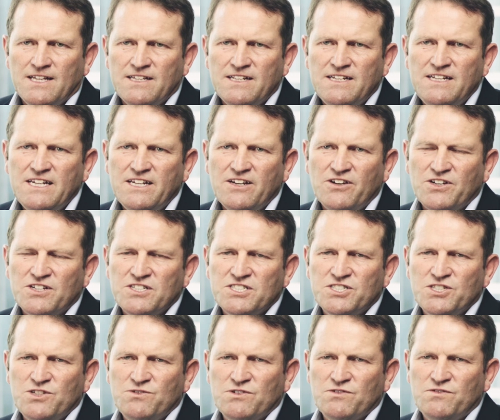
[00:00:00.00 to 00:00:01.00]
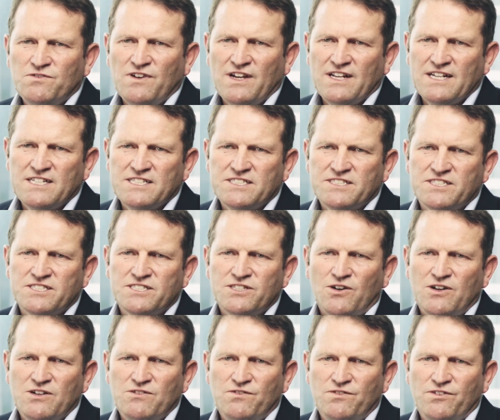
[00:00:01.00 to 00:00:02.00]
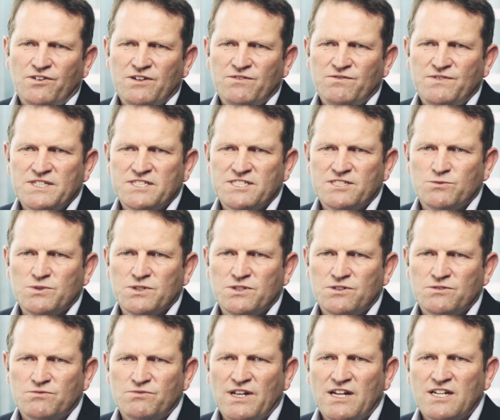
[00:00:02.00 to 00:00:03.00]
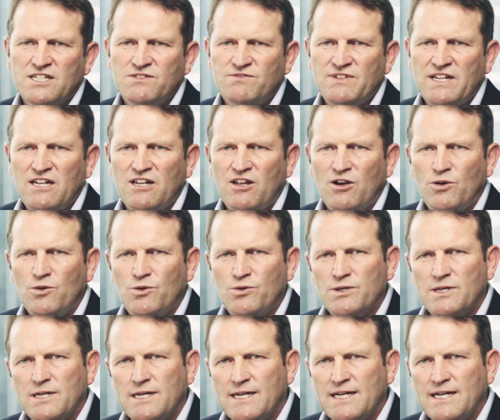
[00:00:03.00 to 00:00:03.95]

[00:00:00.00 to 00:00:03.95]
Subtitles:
The Nikko Conservative Fund is designed for an investor with a relatively low